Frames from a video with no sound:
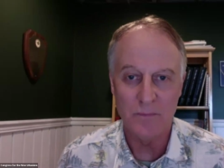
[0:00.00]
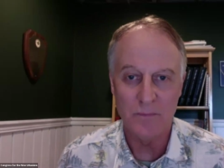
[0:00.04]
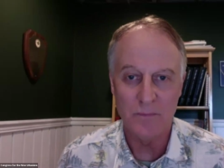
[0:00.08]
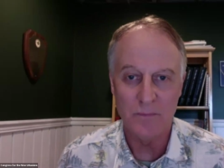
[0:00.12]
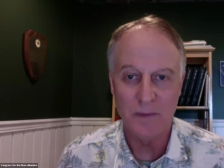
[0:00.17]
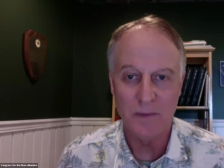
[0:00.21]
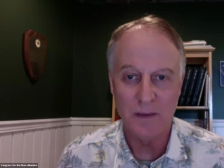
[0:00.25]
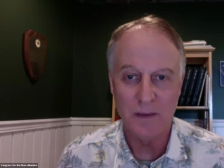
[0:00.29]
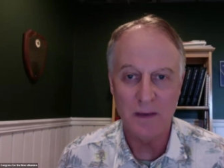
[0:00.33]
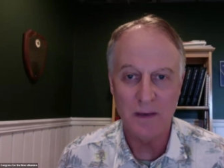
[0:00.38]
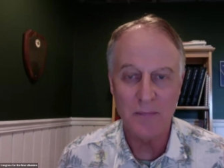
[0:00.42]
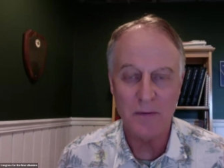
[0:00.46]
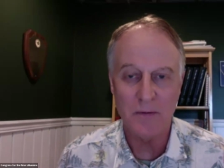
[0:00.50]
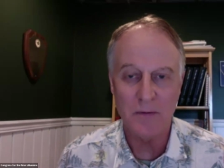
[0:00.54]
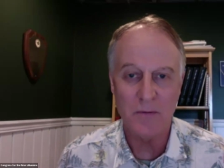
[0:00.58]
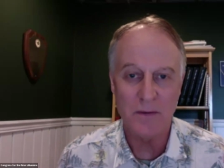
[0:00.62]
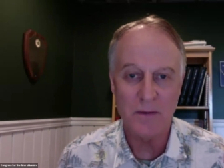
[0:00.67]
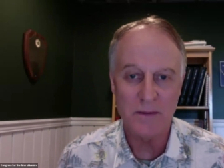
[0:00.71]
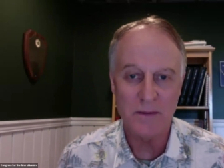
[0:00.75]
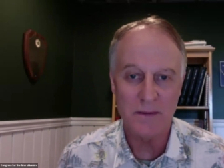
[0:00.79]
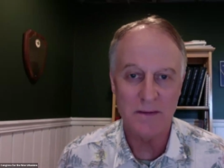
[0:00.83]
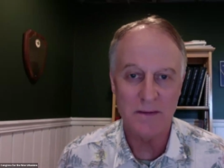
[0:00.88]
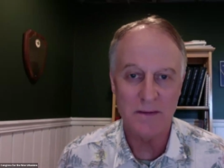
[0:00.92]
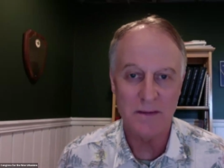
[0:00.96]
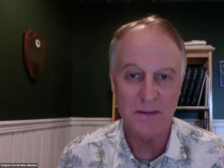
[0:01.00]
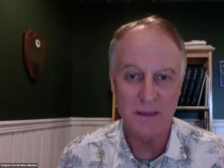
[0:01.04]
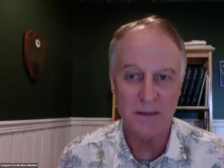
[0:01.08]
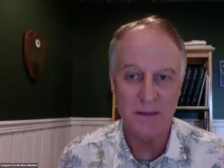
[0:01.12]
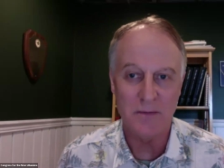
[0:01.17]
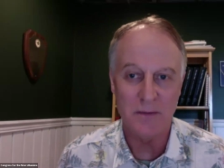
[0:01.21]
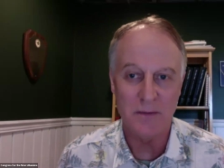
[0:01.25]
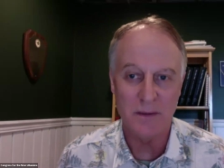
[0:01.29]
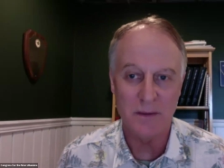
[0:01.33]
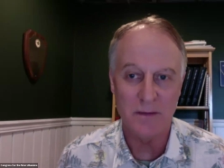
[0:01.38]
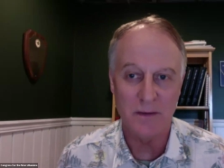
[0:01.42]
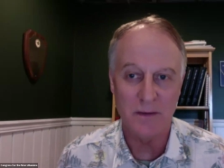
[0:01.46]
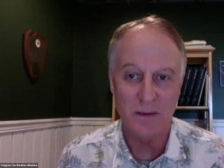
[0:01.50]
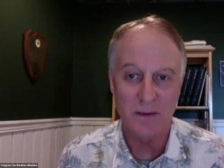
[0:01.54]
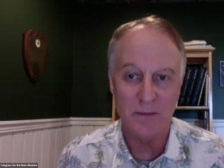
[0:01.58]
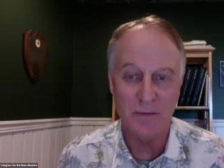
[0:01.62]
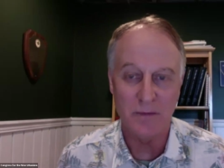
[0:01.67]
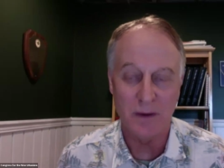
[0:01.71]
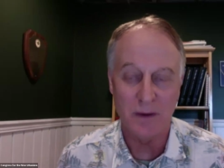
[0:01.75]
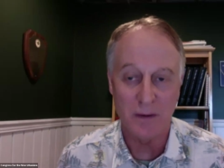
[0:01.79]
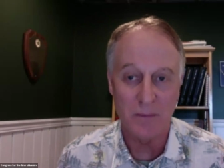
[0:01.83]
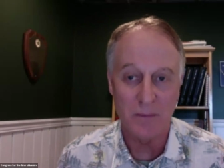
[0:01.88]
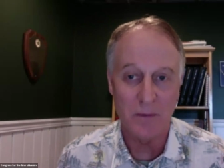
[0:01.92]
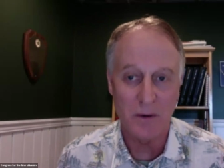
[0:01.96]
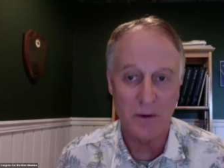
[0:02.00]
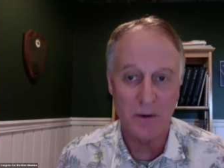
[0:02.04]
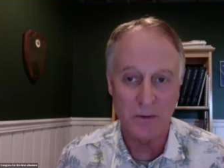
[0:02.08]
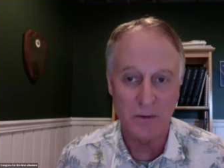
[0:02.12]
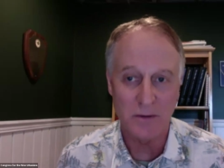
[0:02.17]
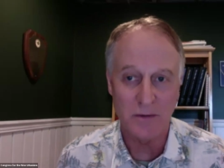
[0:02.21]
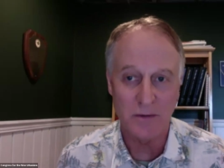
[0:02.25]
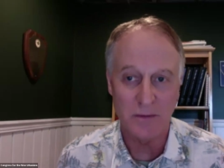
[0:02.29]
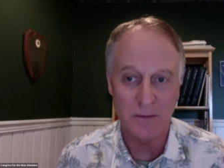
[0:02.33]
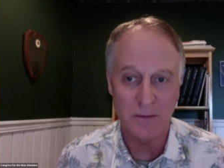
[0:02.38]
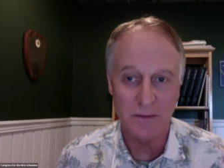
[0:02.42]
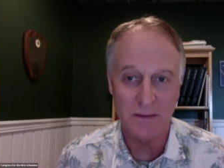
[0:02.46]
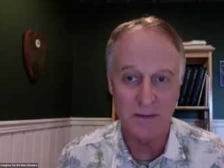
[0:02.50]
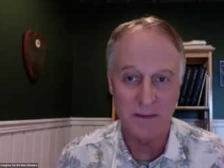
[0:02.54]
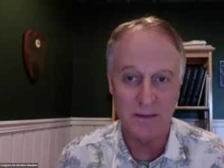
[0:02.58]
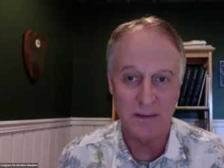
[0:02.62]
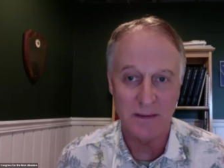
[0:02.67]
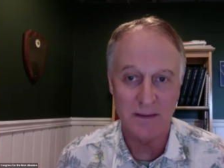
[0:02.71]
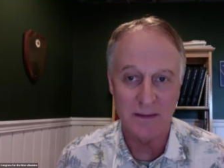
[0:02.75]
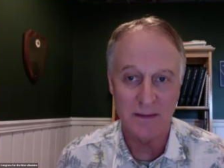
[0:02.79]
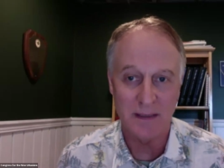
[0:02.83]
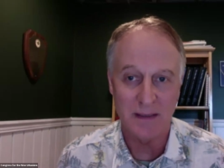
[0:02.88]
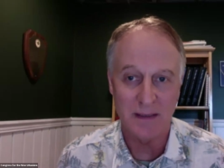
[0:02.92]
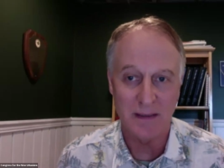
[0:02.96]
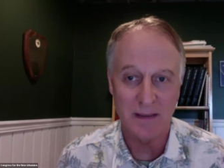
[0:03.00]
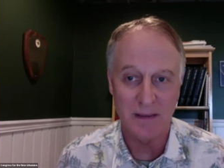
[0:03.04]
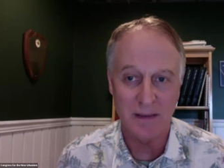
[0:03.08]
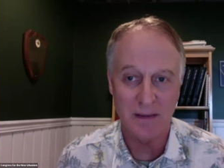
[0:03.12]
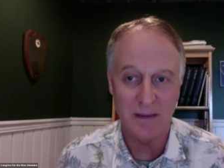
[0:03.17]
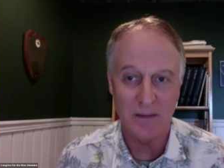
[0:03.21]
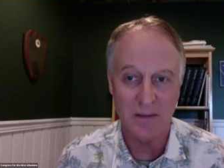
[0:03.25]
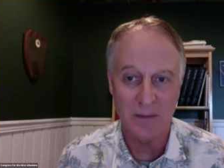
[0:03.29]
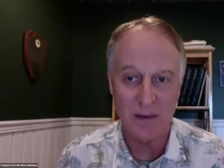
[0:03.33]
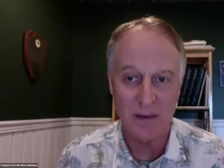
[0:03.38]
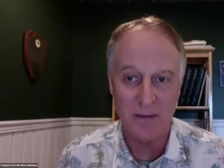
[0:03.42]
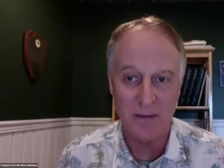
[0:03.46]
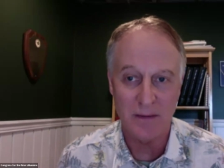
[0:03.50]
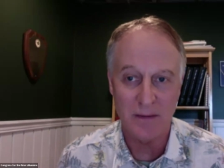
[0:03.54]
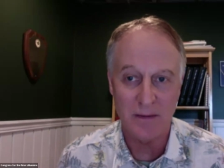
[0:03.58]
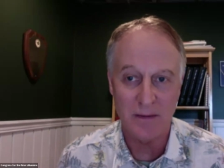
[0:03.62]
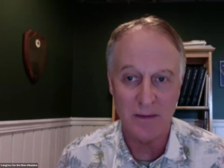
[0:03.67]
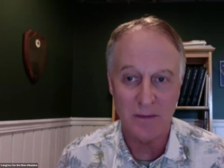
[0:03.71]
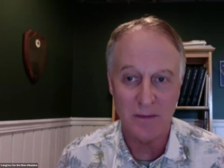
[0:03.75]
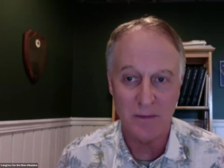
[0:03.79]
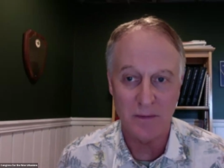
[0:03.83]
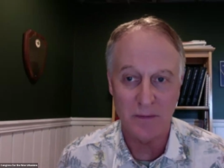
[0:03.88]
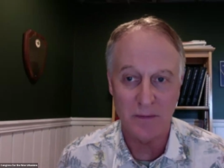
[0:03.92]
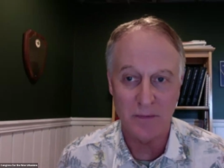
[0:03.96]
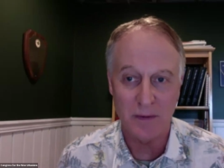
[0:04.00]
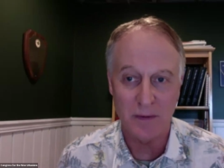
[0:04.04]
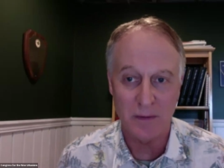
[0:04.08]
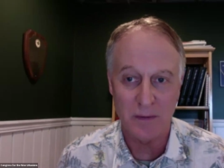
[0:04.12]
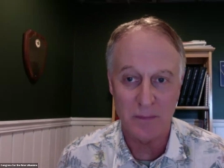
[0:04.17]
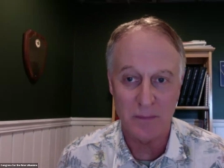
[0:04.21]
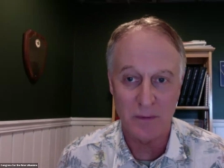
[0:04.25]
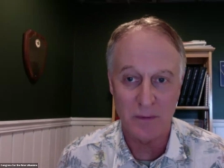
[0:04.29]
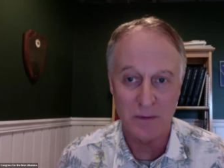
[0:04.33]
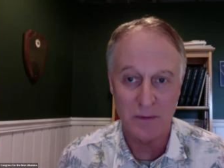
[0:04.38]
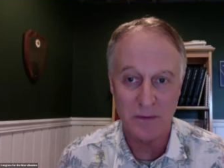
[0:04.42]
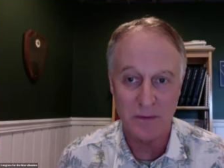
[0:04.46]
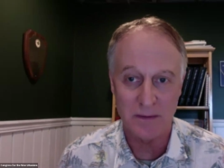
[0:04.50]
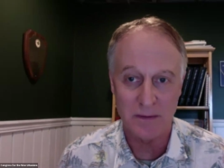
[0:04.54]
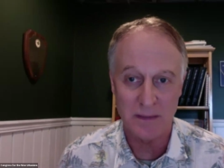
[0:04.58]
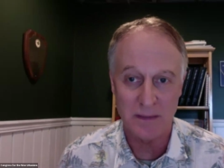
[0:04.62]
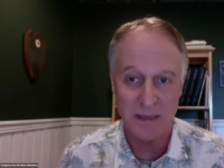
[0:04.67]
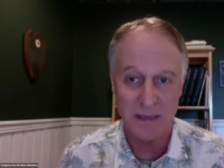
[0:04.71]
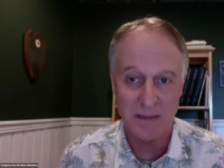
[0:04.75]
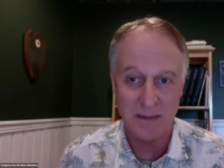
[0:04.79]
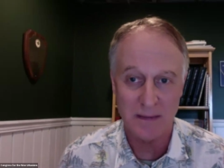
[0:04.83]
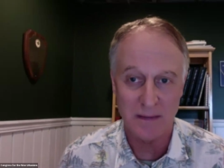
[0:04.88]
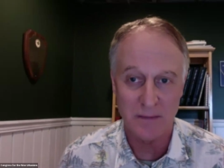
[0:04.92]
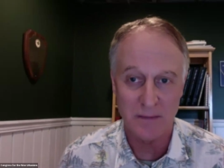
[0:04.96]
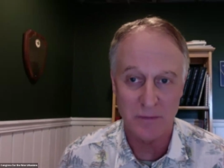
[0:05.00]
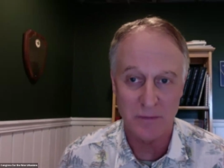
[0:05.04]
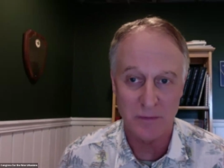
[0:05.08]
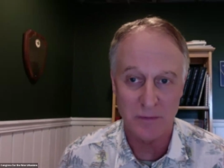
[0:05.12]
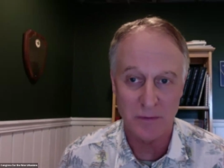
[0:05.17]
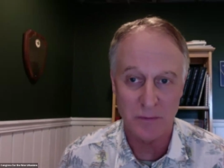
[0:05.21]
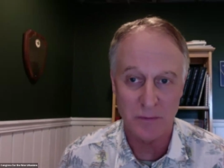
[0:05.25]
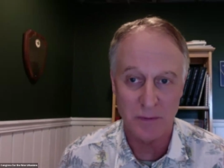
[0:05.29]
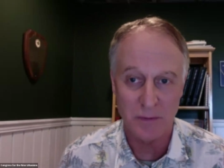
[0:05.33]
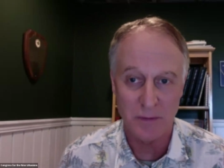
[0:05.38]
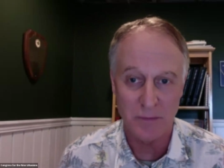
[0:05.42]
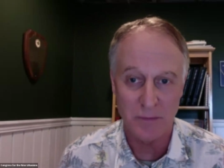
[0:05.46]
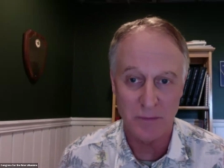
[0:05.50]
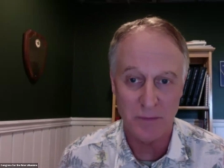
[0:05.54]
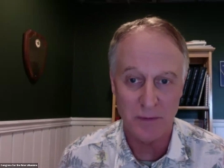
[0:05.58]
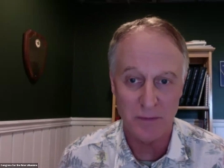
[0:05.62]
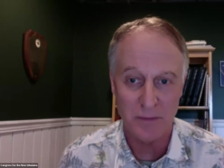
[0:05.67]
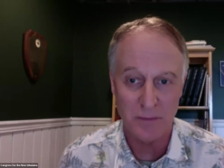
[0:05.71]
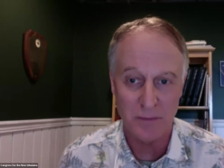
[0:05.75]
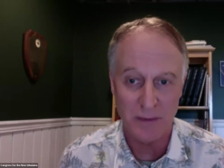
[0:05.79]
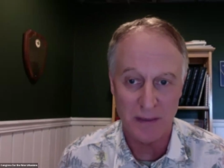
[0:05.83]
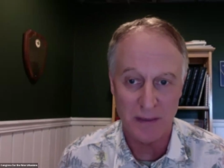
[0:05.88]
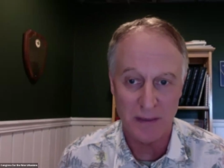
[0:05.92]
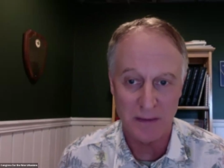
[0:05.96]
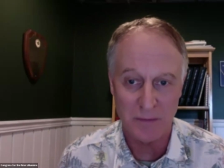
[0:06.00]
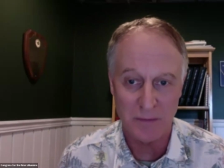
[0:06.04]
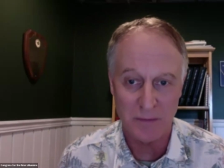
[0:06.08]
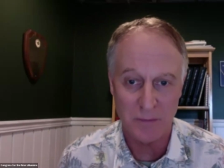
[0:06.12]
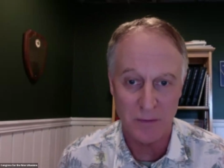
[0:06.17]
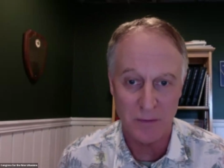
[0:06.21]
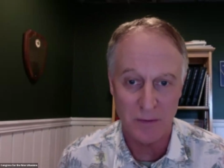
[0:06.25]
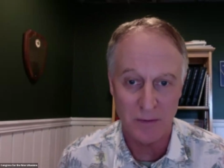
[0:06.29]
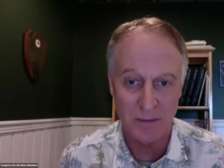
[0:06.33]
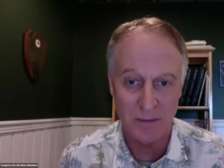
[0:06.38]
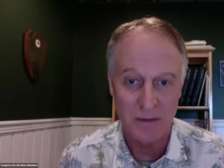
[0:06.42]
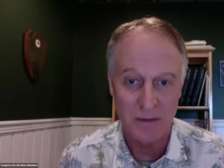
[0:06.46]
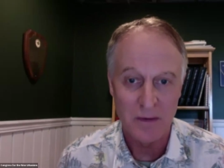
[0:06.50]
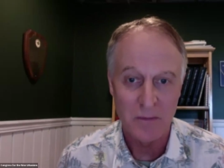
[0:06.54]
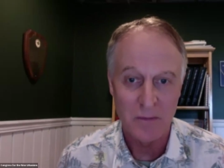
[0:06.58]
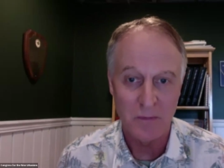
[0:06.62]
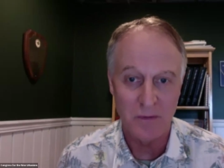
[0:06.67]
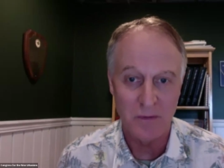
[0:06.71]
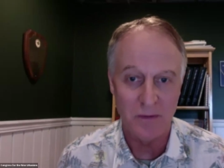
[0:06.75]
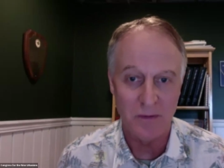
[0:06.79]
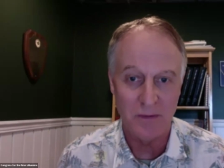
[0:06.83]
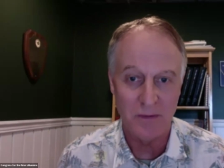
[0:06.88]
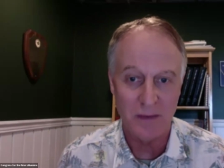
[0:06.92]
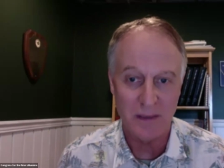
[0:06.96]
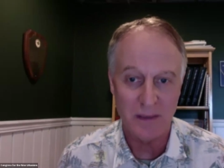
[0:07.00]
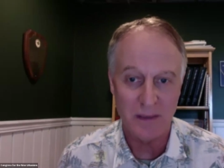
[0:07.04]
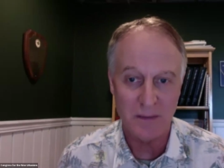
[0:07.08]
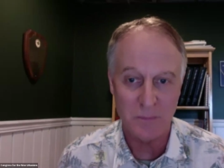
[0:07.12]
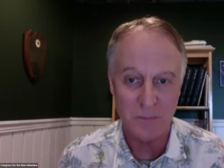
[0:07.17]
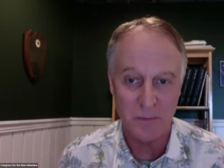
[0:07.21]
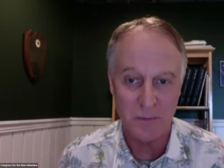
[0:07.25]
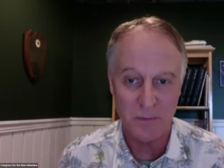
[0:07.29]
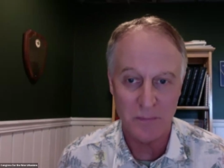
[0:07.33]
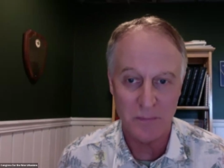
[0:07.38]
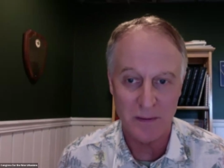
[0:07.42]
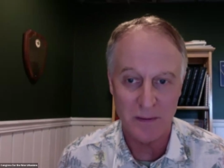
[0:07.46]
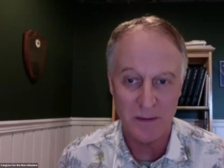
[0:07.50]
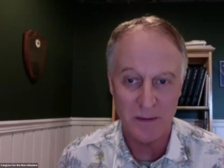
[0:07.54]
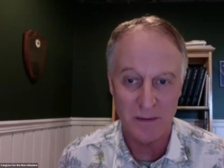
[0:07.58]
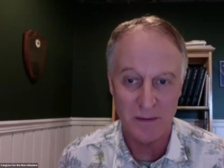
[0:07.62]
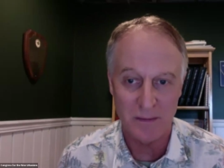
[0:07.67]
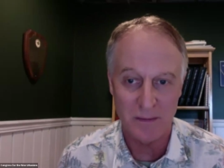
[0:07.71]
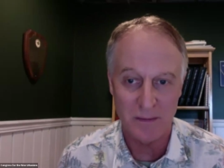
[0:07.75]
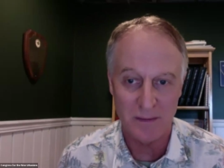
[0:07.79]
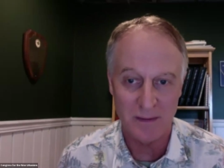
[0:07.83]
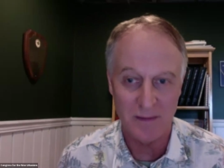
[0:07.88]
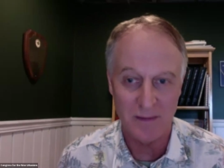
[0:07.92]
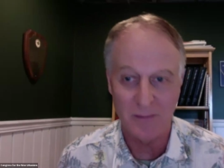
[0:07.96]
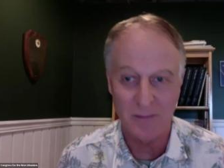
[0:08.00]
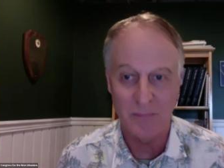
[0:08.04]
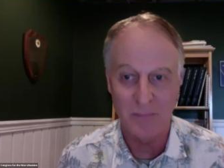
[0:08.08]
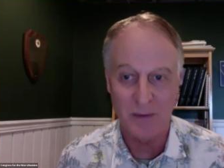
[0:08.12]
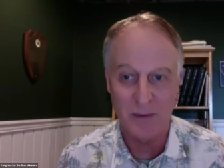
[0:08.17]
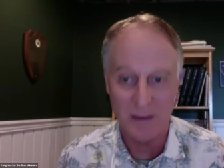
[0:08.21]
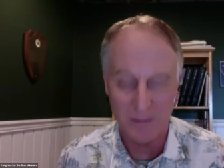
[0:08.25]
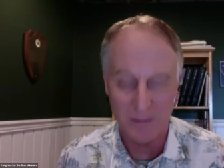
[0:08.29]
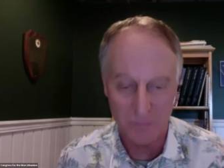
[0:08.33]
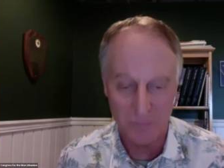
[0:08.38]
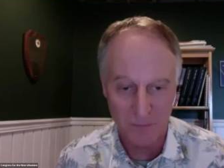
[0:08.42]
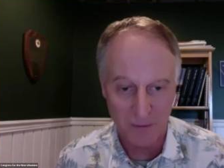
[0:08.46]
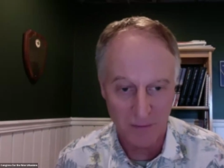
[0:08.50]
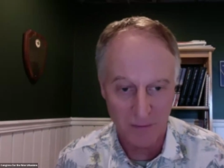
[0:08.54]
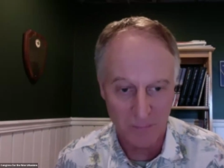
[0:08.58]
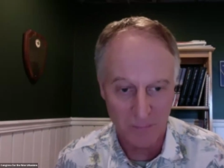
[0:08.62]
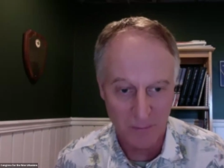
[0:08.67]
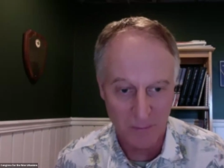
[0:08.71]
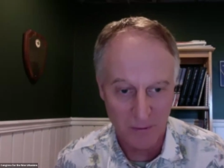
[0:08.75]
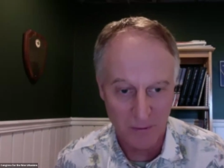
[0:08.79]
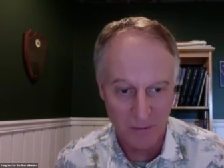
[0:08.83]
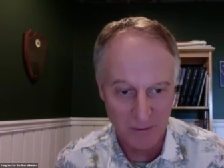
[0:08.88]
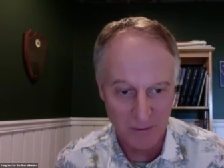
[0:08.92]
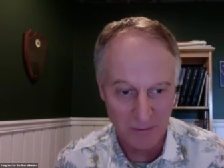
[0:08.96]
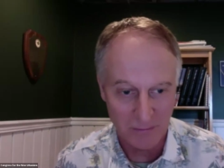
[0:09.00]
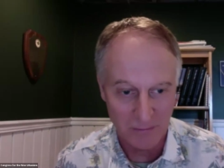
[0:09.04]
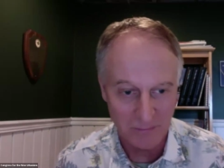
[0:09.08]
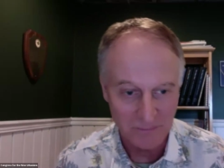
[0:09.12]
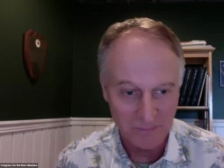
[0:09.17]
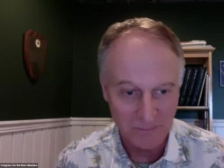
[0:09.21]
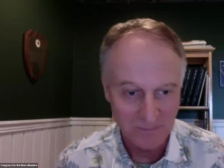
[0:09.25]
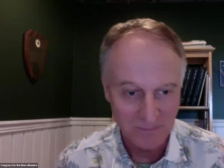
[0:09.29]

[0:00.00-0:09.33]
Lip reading: a couple of questions deal with fire marshals, and they say, how do you deal with fire marshals asking for 20 feet of asphalt? Will your next book be called Killed by a Fire Marshal?